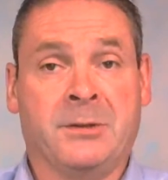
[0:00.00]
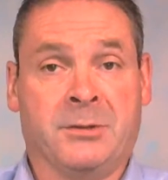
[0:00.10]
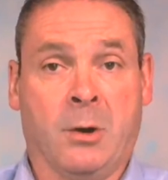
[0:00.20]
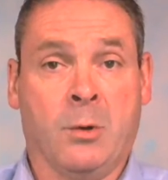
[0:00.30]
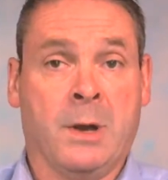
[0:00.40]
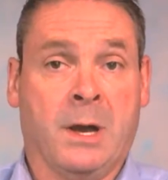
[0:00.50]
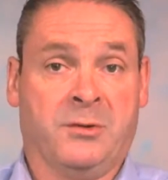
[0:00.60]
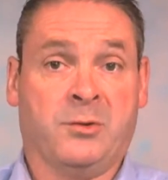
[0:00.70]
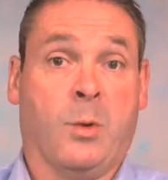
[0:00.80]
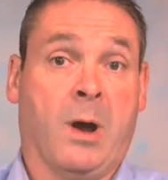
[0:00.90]
So
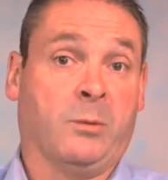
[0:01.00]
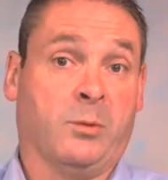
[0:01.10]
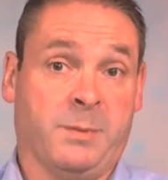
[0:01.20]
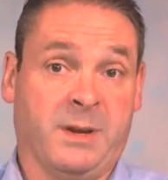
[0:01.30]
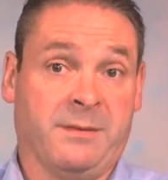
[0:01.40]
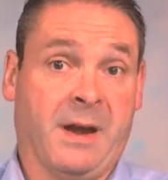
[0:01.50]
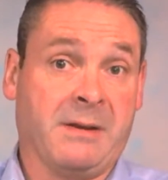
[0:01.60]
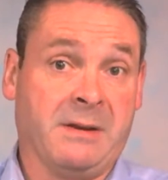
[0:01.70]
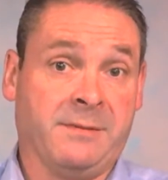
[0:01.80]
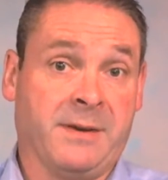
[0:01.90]
a squat would be a
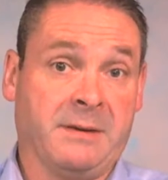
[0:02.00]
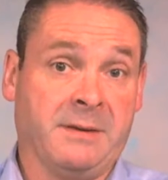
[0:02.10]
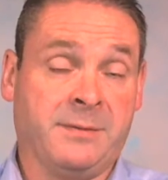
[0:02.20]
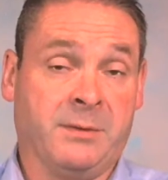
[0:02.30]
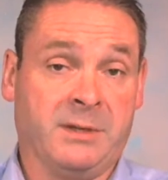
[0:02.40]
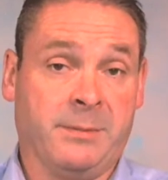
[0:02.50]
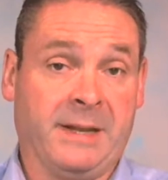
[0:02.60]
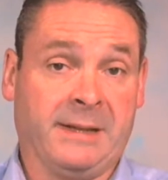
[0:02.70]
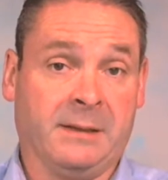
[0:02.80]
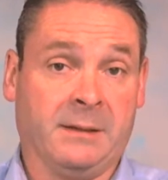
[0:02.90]
very, very
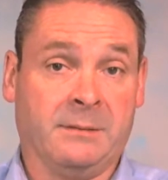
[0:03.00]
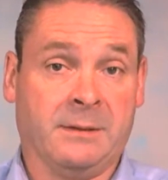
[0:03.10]
fundamental